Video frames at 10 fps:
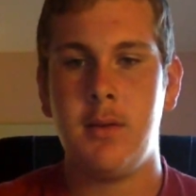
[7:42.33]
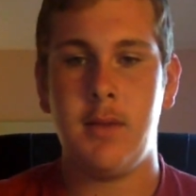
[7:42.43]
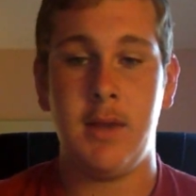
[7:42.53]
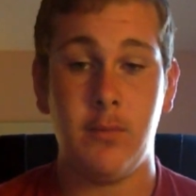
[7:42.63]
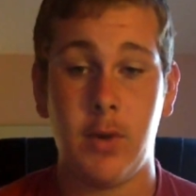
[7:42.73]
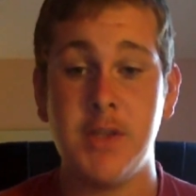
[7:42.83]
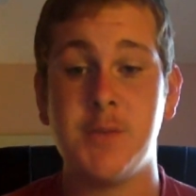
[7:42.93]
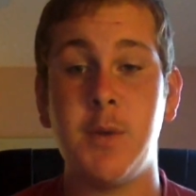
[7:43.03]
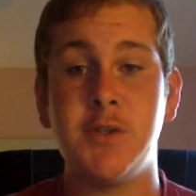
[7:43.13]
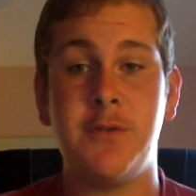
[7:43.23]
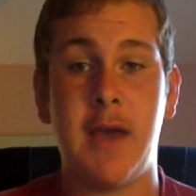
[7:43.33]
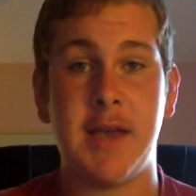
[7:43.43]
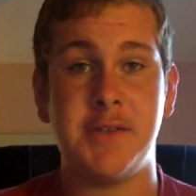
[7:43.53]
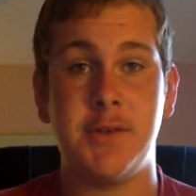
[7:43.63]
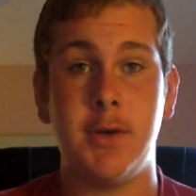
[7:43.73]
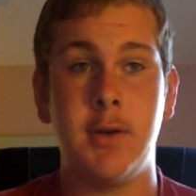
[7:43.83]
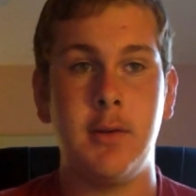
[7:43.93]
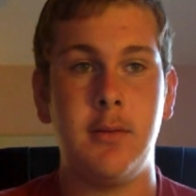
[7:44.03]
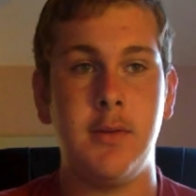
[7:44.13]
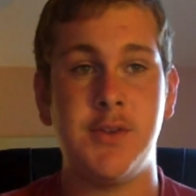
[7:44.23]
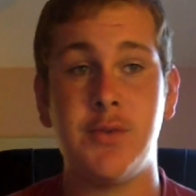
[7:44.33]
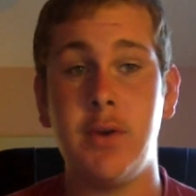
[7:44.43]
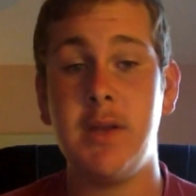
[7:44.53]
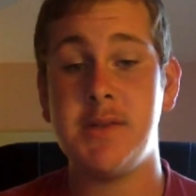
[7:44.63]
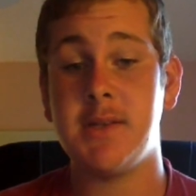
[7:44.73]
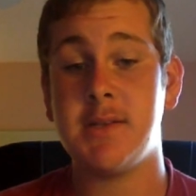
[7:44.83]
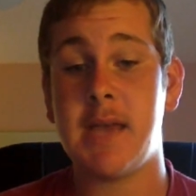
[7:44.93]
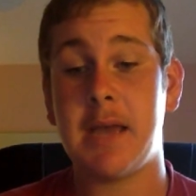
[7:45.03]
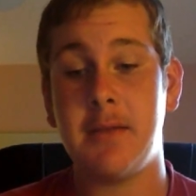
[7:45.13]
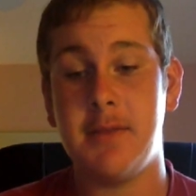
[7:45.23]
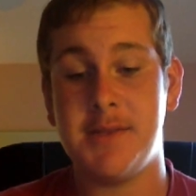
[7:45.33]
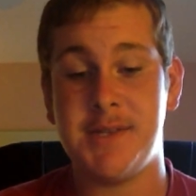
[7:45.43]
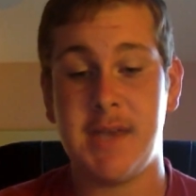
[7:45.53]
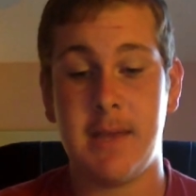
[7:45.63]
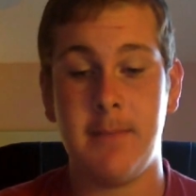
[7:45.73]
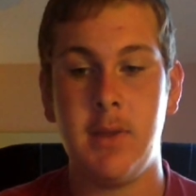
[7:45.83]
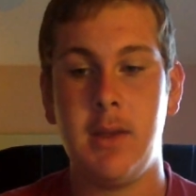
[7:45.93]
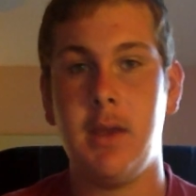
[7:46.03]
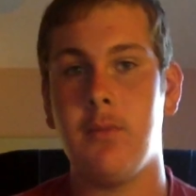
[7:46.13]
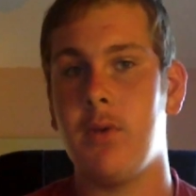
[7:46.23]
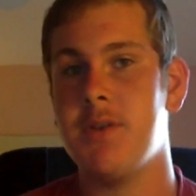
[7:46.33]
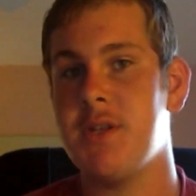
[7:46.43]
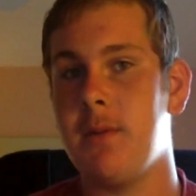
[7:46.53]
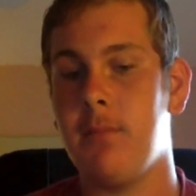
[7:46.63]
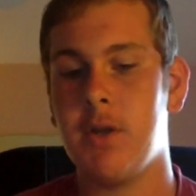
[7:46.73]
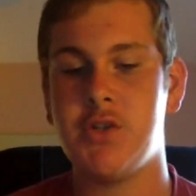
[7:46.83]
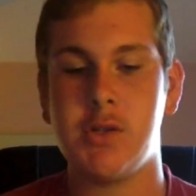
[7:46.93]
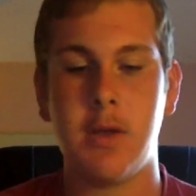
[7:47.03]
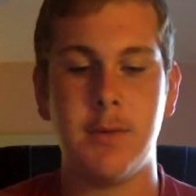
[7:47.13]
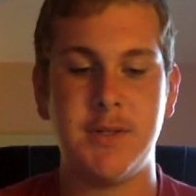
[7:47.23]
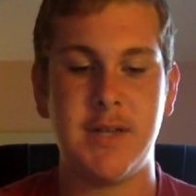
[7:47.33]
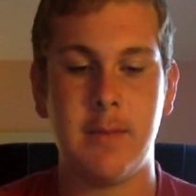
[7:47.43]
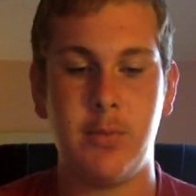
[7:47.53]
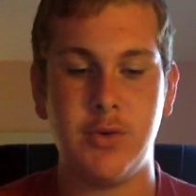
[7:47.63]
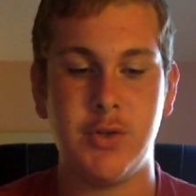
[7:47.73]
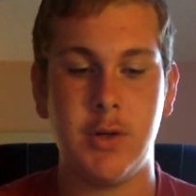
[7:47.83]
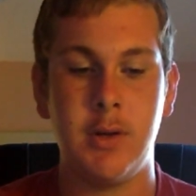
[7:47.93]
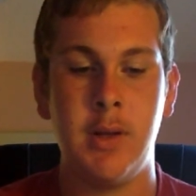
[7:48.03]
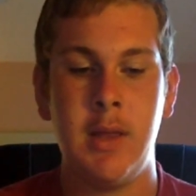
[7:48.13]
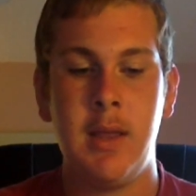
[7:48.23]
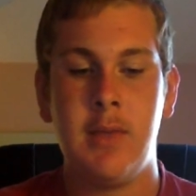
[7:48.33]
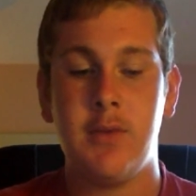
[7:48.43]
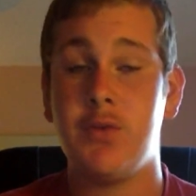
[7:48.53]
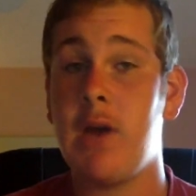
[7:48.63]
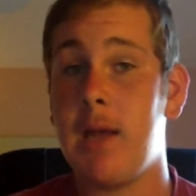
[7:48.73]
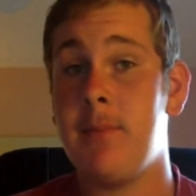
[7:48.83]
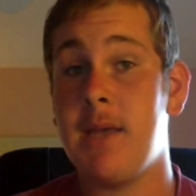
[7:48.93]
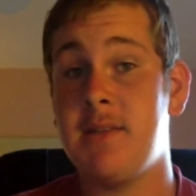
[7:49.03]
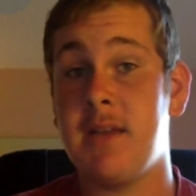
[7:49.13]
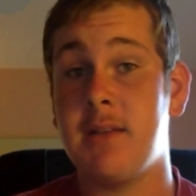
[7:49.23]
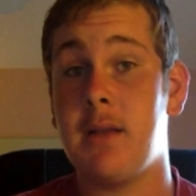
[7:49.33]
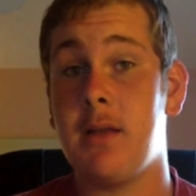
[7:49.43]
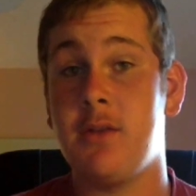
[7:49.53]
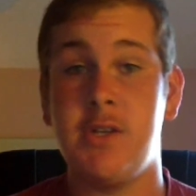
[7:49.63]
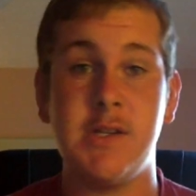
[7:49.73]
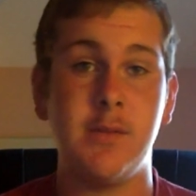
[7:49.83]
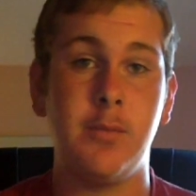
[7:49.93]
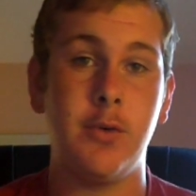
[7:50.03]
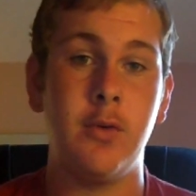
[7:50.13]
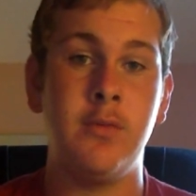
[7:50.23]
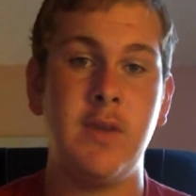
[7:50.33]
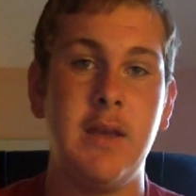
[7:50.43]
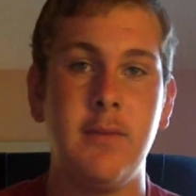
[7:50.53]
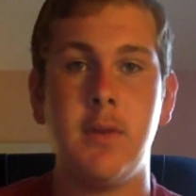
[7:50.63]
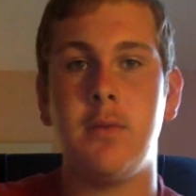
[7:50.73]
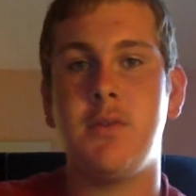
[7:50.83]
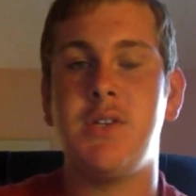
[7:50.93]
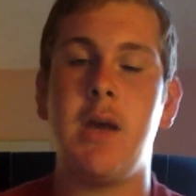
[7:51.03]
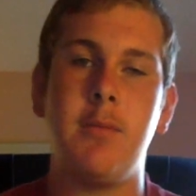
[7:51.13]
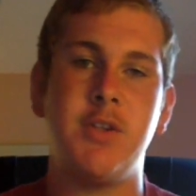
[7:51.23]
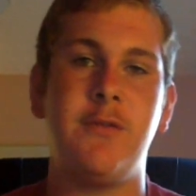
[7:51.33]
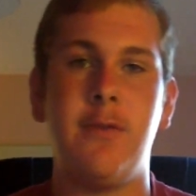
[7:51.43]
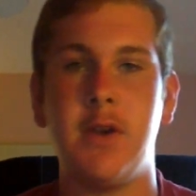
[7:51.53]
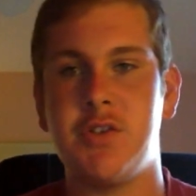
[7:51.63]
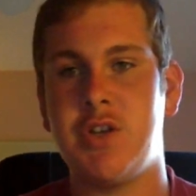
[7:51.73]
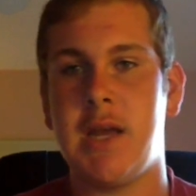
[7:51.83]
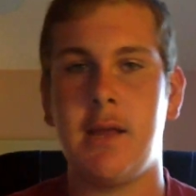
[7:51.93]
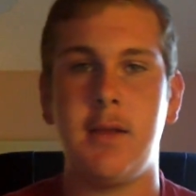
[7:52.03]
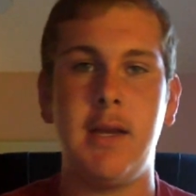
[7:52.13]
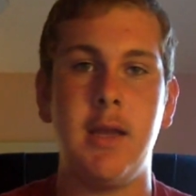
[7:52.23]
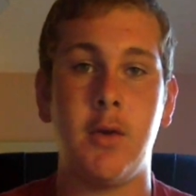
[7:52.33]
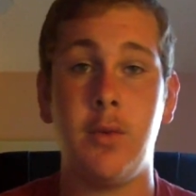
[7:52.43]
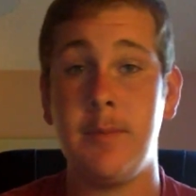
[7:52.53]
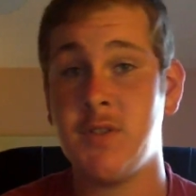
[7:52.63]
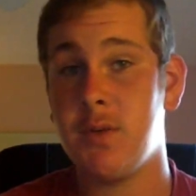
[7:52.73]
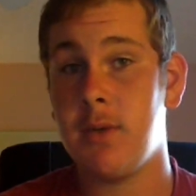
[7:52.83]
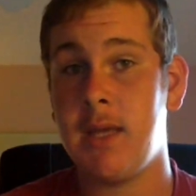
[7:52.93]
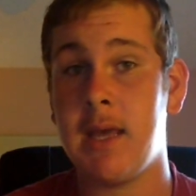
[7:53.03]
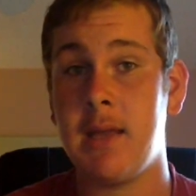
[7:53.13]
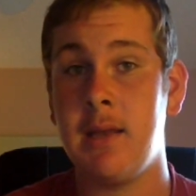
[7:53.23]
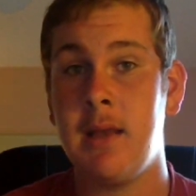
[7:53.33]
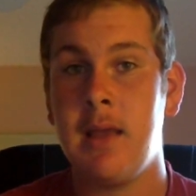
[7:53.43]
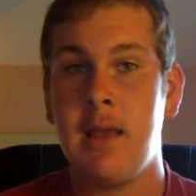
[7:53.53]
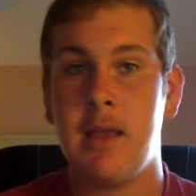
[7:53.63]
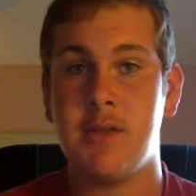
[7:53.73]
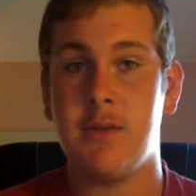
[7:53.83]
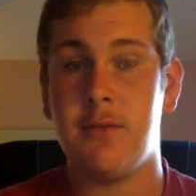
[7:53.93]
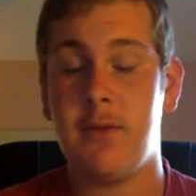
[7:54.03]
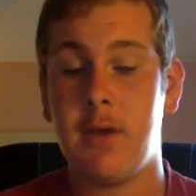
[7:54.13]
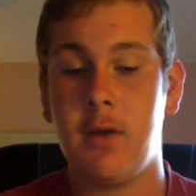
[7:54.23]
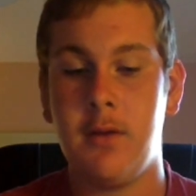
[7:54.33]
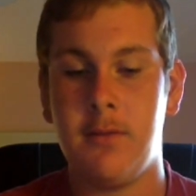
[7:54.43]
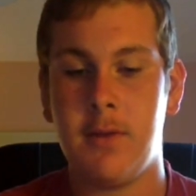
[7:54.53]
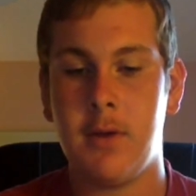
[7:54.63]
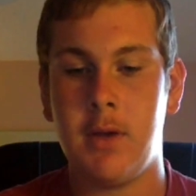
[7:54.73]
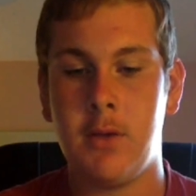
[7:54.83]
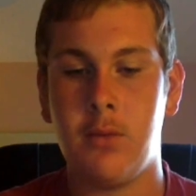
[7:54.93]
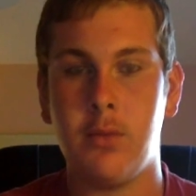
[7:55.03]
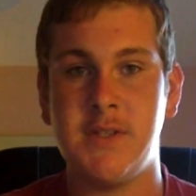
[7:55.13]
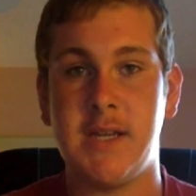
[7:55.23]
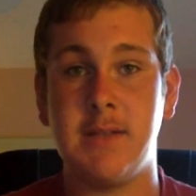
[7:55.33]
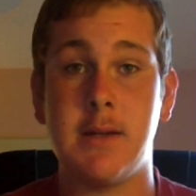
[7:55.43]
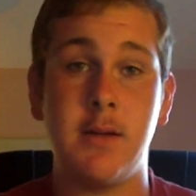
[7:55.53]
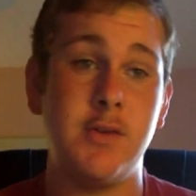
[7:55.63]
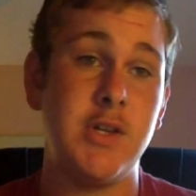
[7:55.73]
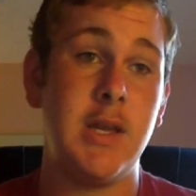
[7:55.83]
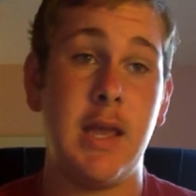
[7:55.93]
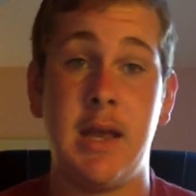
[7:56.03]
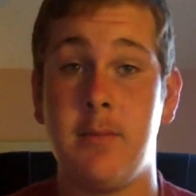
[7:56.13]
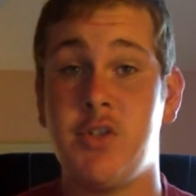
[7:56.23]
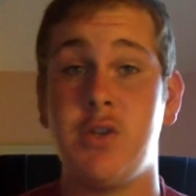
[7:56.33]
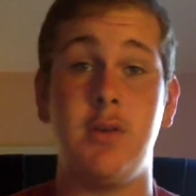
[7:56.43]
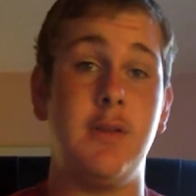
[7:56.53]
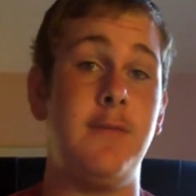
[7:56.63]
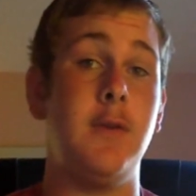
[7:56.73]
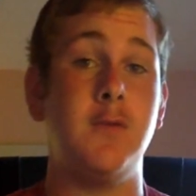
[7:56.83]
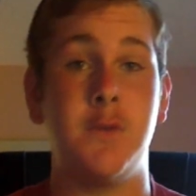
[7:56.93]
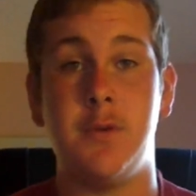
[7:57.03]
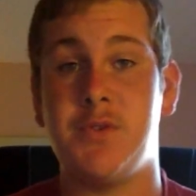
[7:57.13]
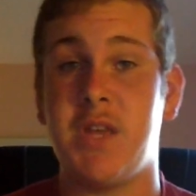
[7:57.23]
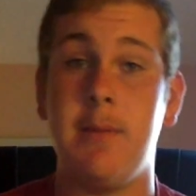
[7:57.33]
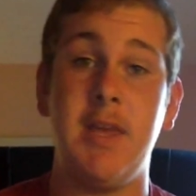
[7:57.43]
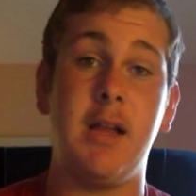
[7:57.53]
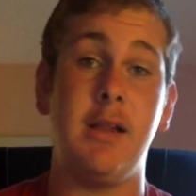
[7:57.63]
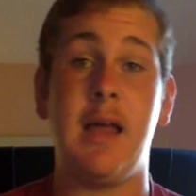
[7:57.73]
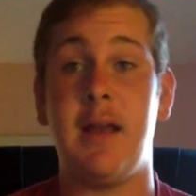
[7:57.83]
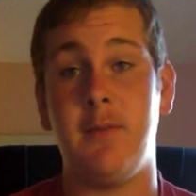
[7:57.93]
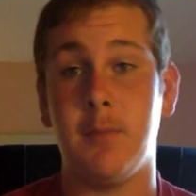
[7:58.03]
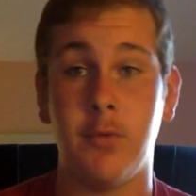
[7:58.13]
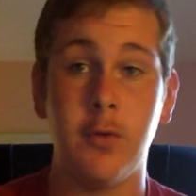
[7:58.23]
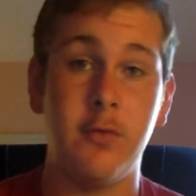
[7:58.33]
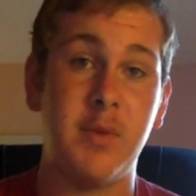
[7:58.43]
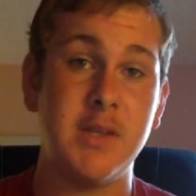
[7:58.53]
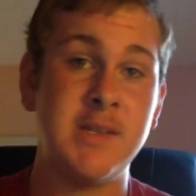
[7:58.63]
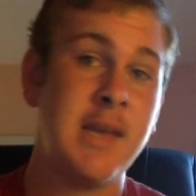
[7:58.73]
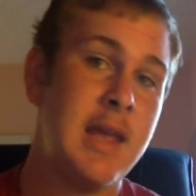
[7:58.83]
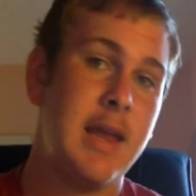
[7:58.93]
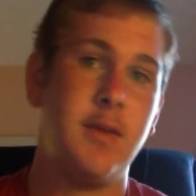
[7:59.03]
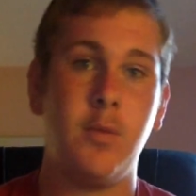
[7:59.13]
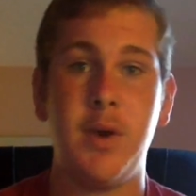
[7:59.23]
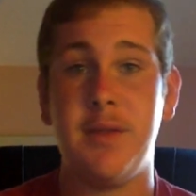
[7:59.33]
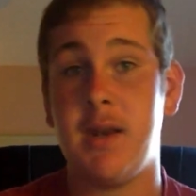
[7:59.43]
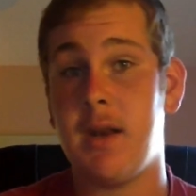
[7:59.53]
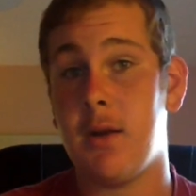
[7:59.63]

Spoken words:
it runs much faster. The screen is exactly the same. It runs at a much lower temperature. The trackpad technology is improved. Even though there's not much functionality equipped to it yet, it's a very, very cool technology, and I'm sure in the future there's going to be a lot of improvements in the way that it